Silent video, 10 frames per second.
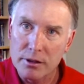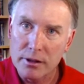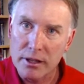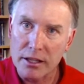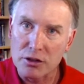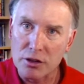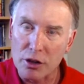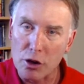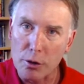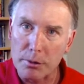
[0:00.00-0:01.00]
into the
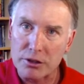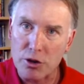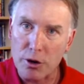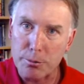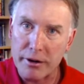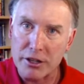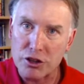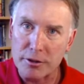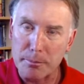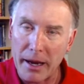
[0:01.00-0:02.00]
globalist
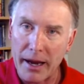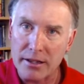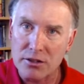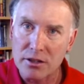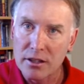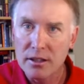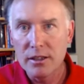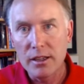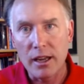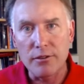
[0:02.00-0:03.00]
corporation, banks,
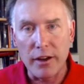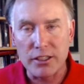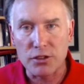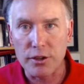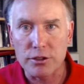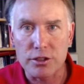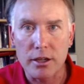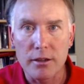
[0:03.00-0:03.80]
and vice versa.